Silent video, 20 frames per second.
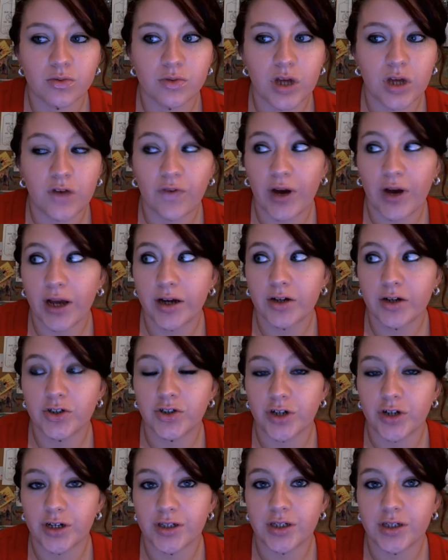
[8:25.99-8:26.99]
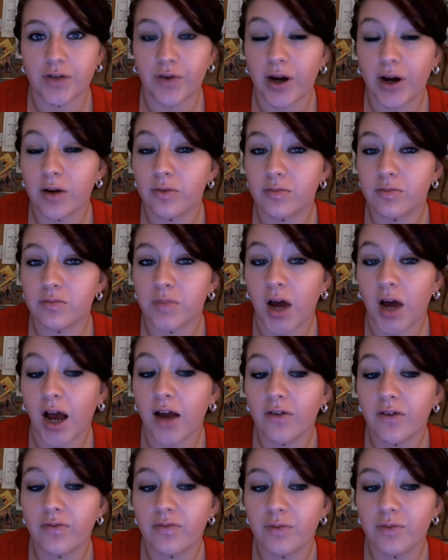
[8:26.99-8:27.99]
I've